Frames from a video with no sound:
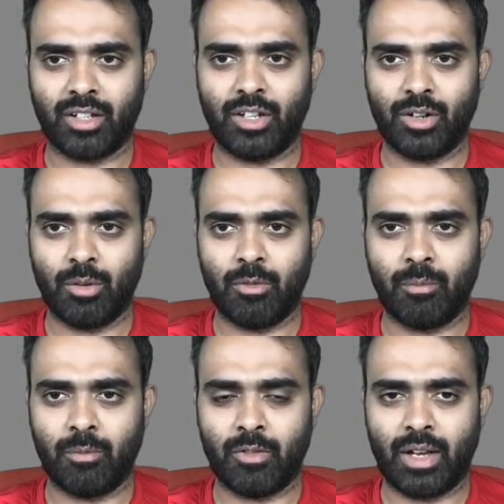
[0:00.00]

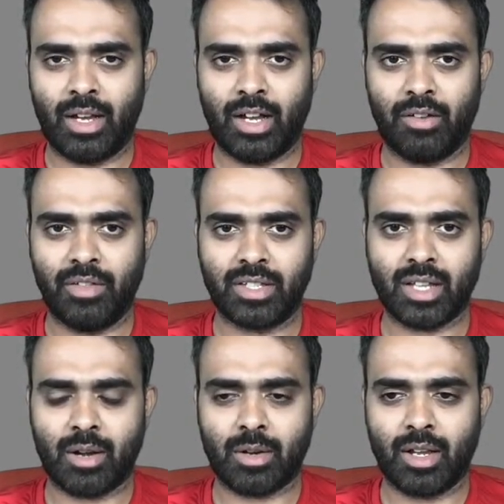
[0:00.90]
we
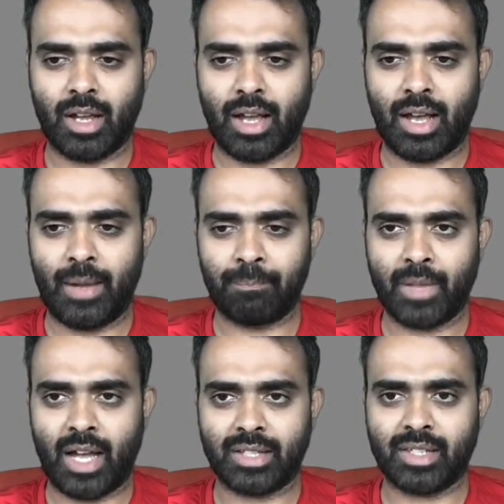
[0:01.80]
start
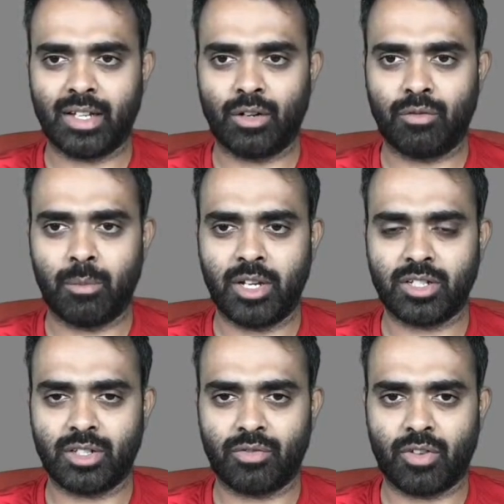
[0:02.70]
asking
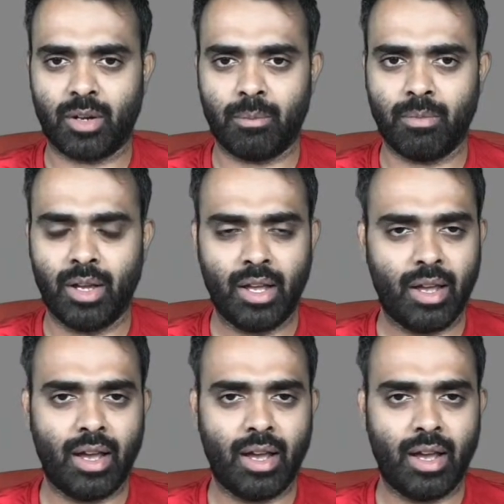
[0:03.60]
confirmations from